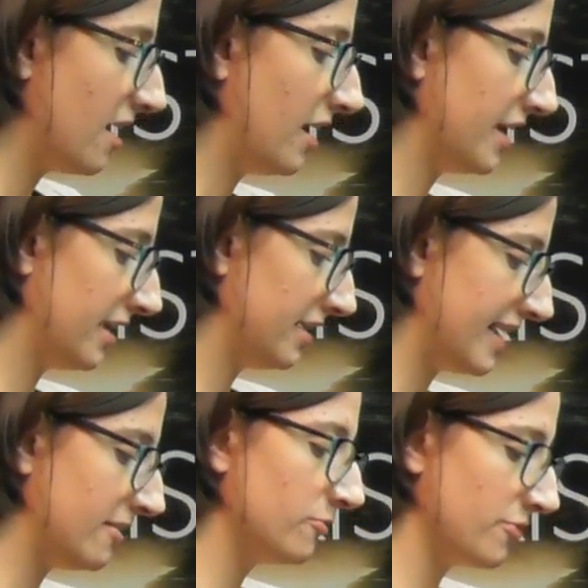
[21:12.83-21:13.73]
I
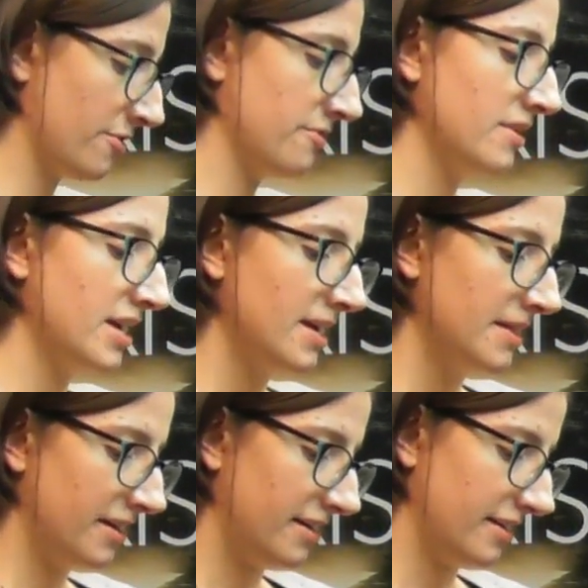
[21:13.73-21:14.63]
now know
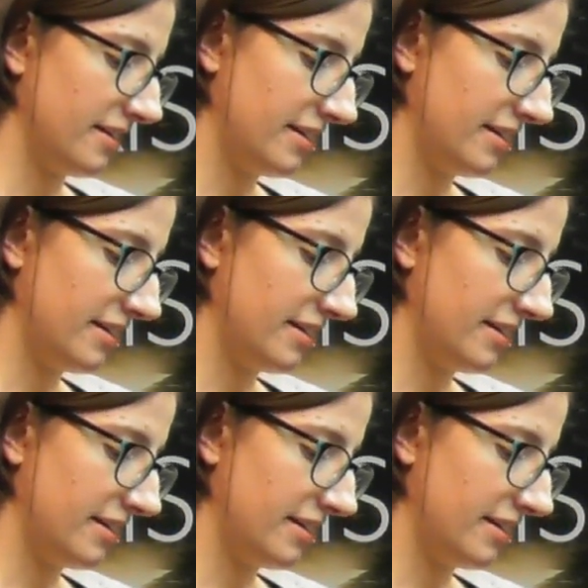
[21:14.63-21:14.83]
that